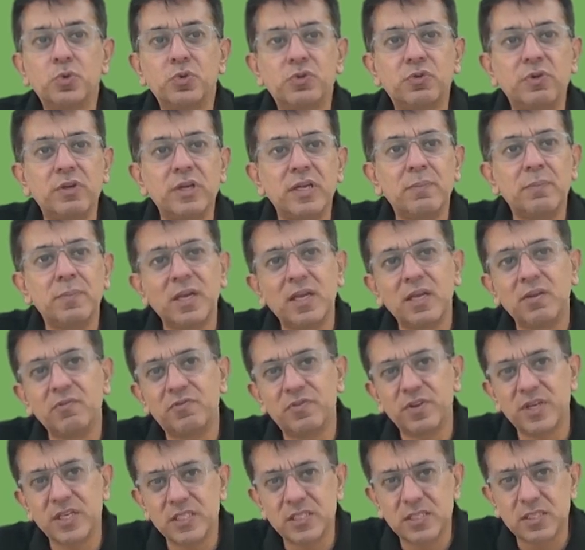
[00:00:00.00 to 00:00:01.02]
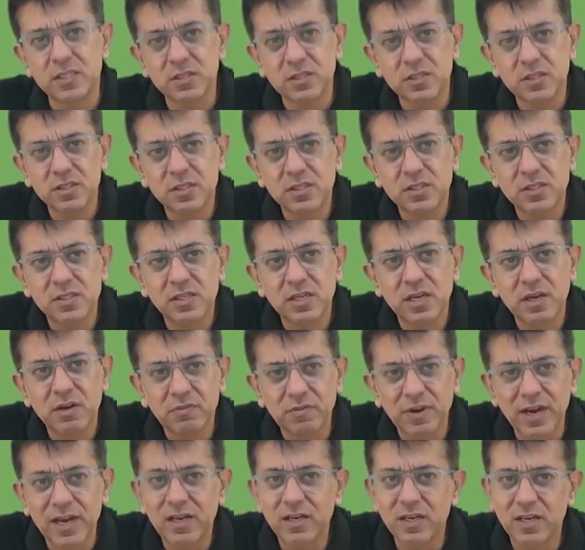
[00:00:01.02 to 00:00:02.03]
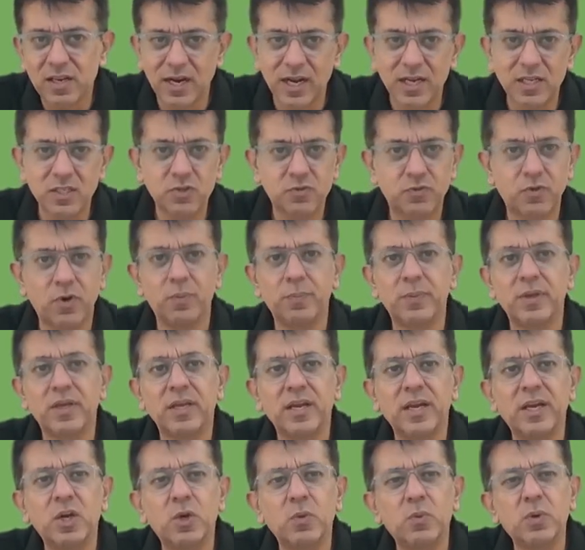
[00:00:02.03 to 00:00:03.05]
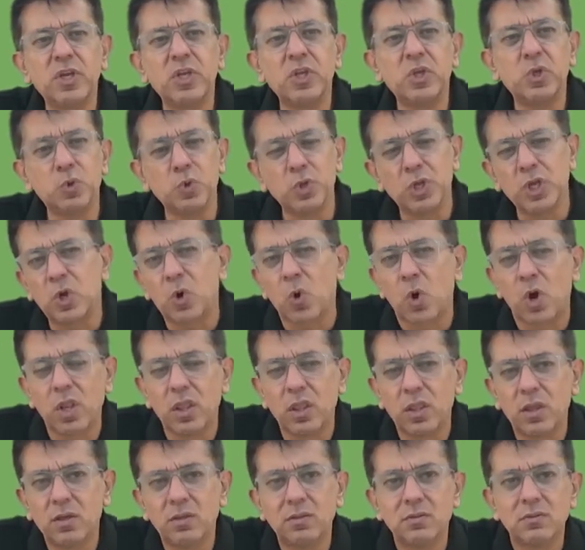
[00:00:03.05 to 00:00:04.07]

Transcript: three main phases while transforming into a unicorn.